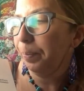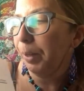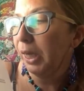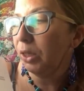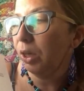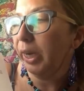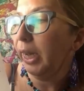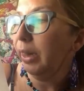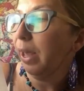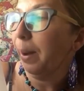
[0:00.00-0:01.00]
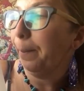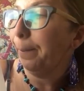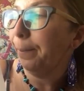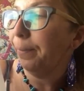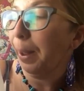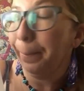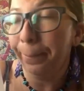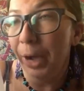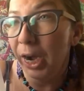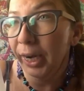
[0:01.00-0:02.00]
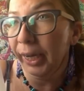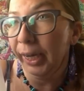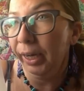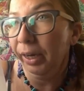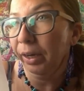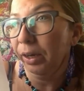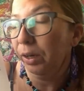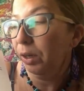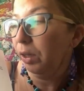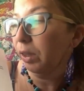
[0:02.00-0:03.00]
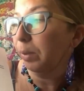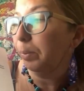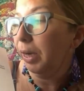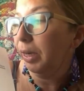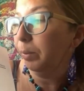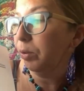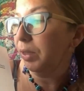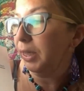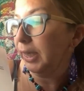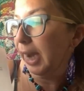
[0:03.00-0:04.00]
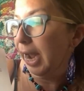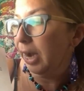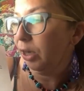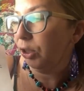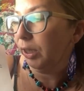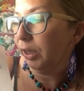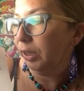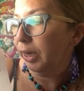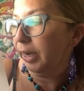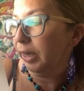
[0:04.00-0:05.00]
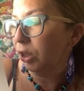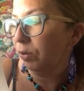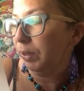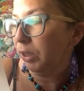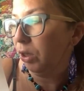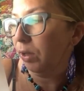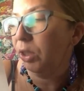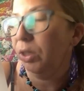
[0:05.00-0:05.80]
Because again, that body moves into action and gets the results.